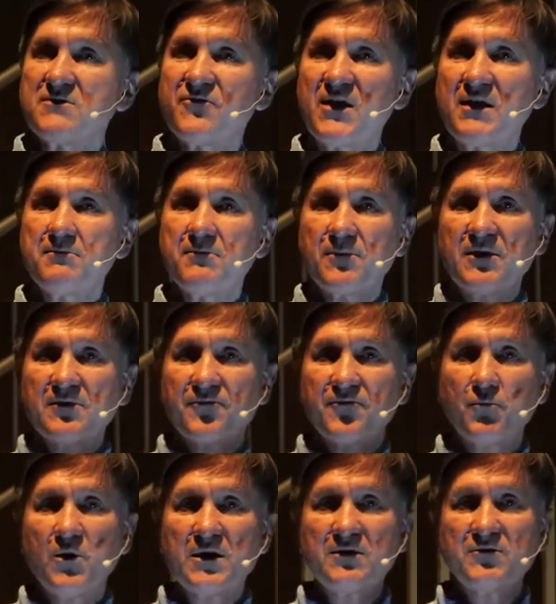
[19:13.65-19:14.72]
if, they, if
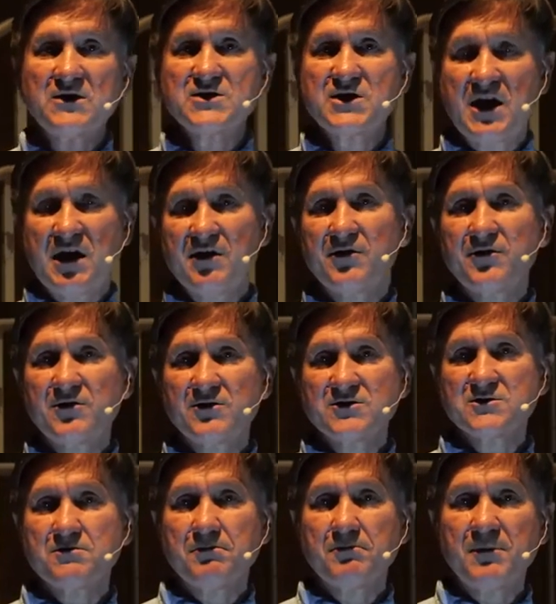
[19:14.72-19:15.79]
one of these
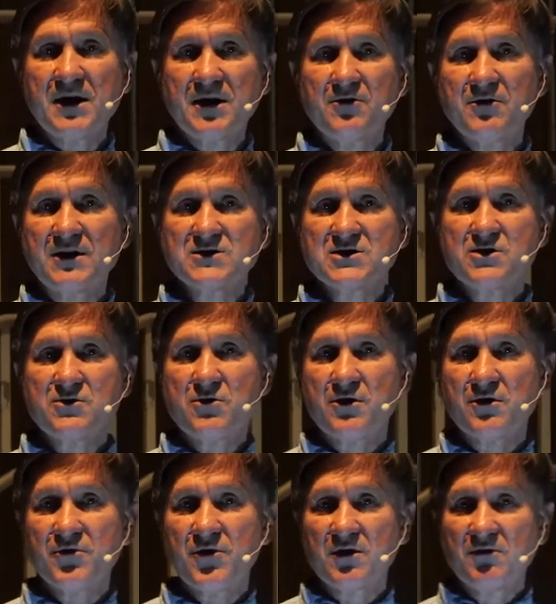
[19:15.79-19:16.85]
carriers migrates
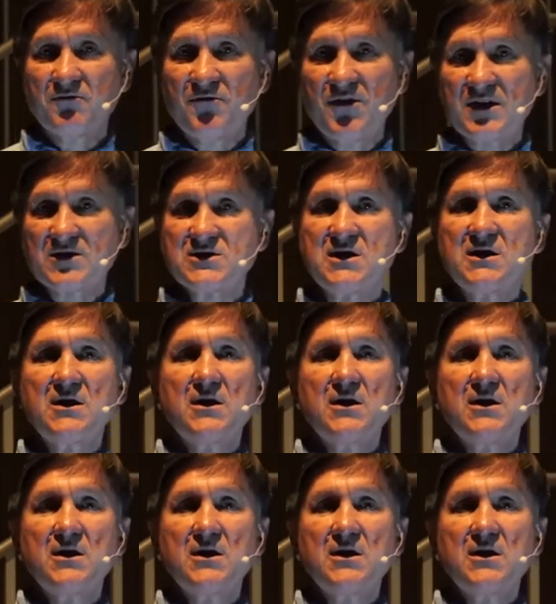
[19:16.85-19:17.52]
north and infects